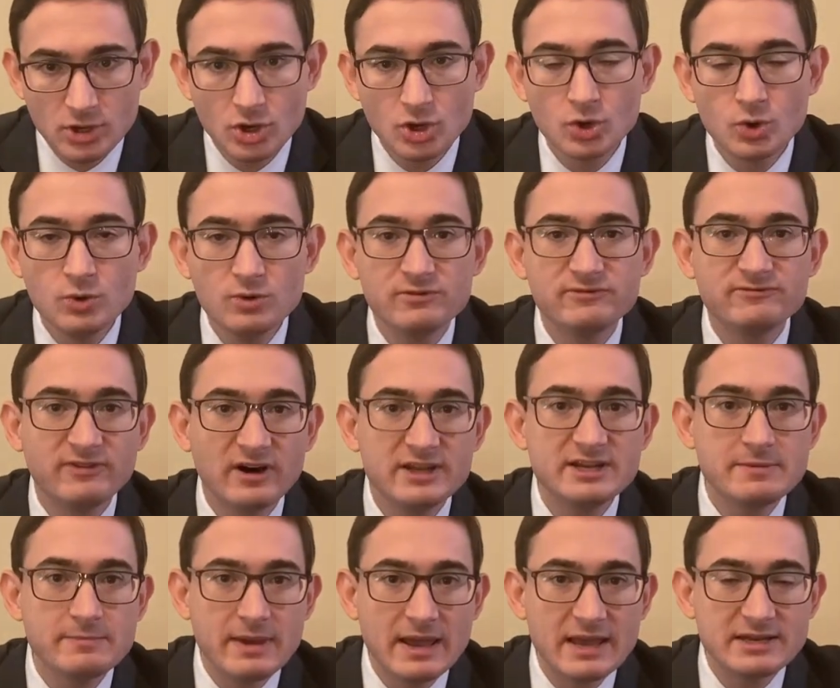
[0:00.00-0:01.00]
who
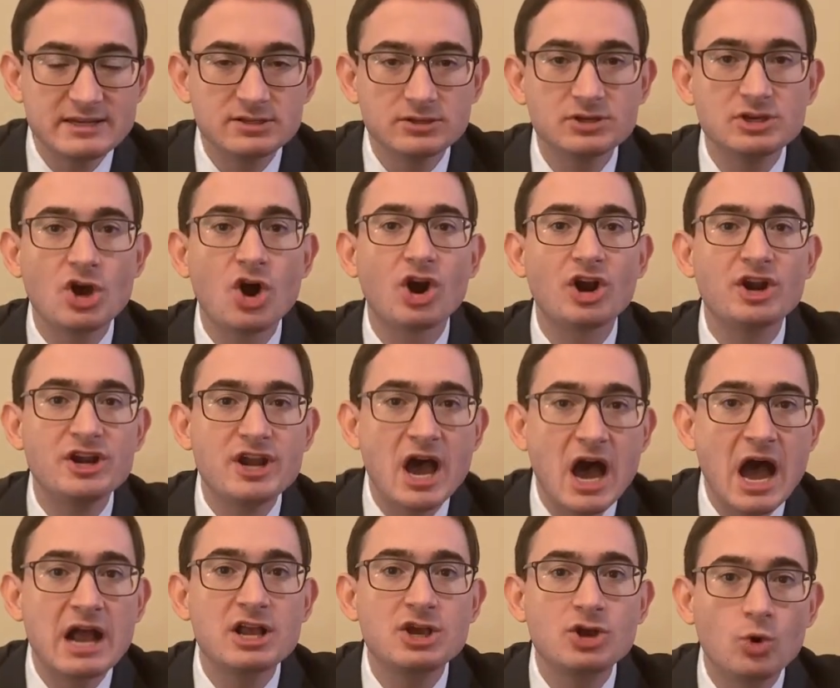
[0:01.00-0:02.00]
fundamentally are
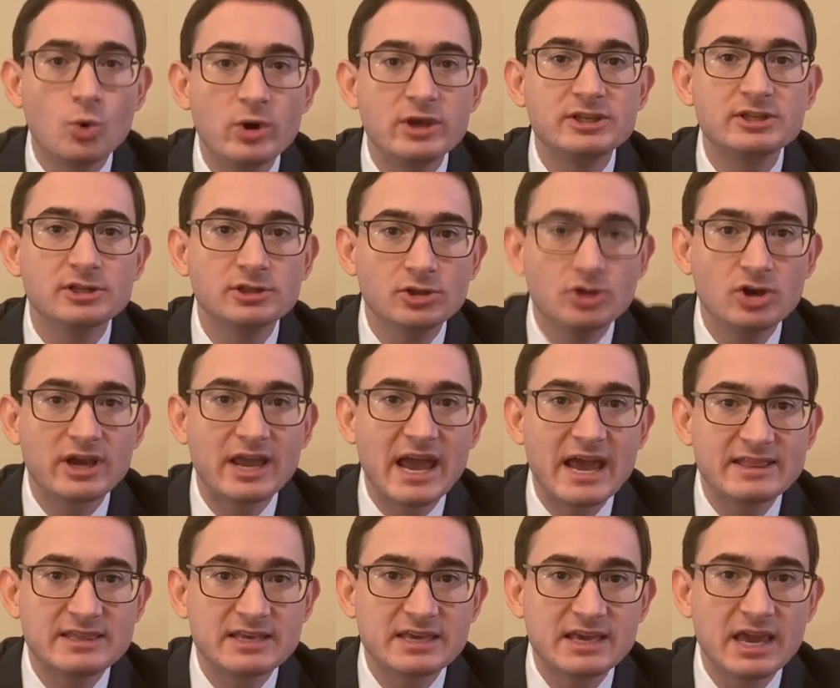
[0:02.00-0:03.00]
not going to look
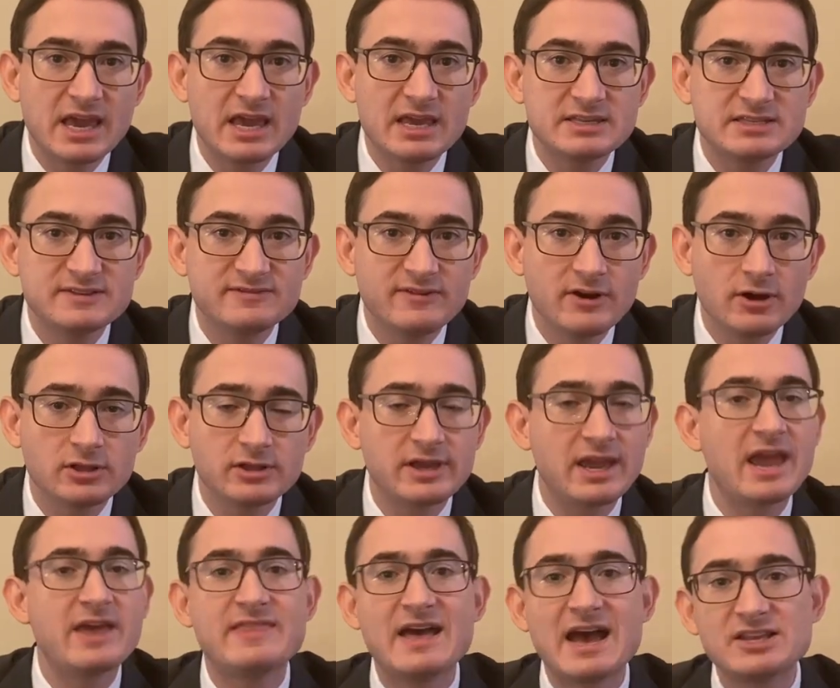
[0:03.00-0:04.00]
at the case fairly.
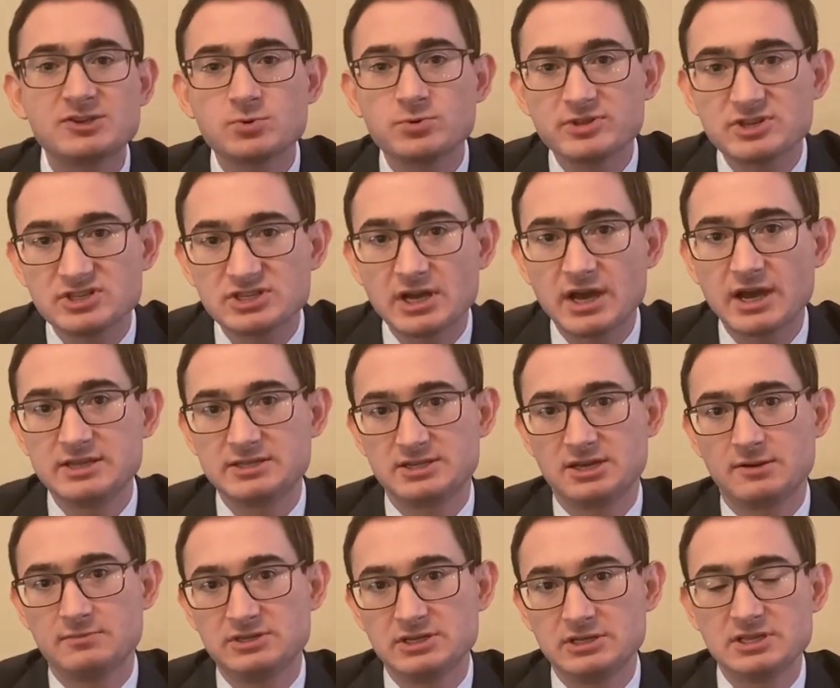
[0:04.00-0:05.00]
And that's where the science
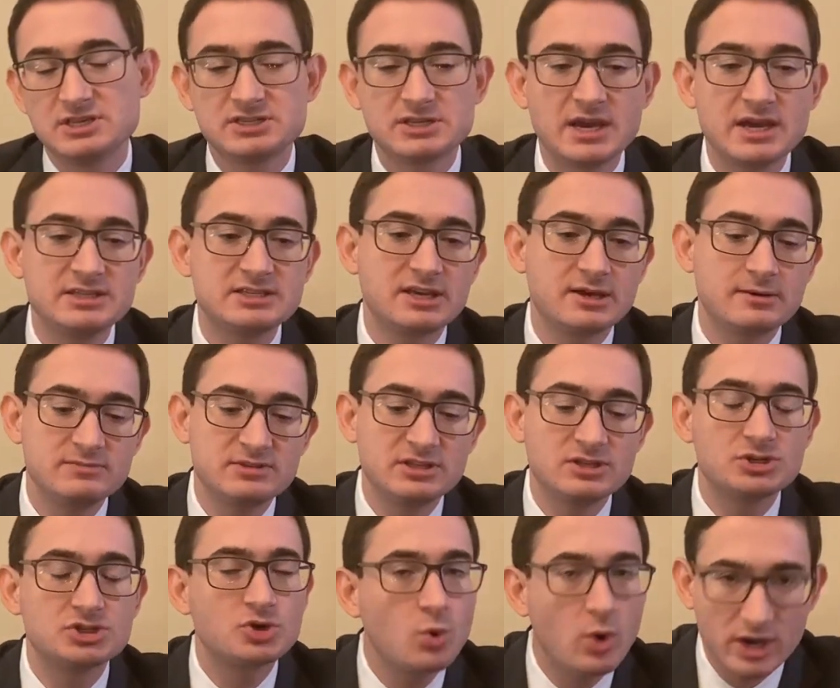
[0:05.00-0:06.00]
comes in. The science comes in,
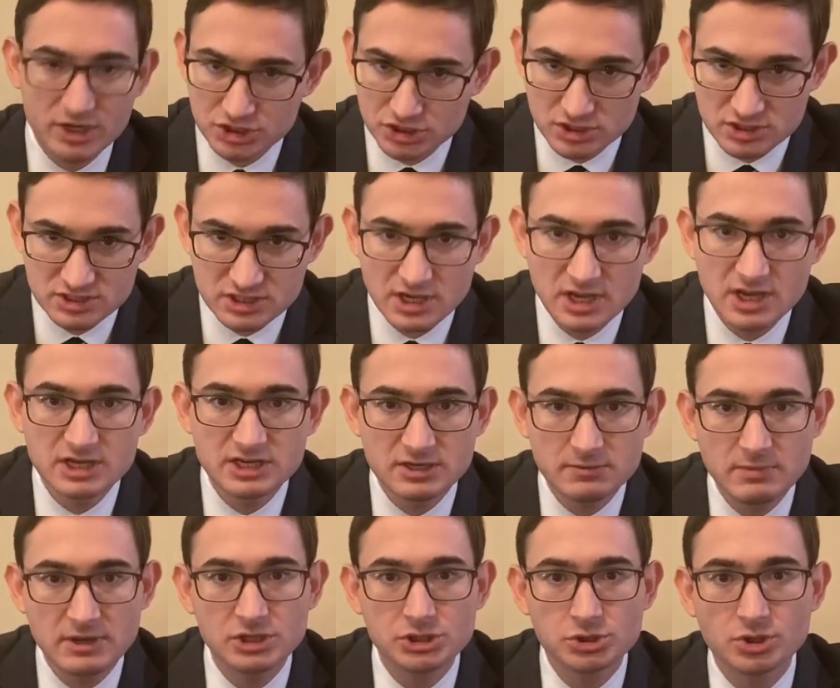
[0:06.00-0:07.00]
there's questions to
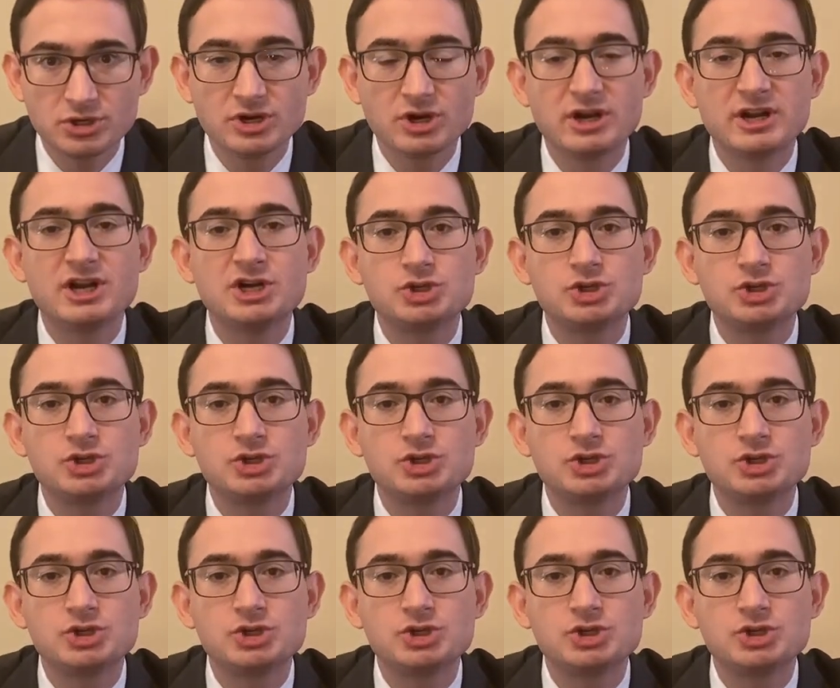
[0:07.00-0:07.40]
make sure you're going to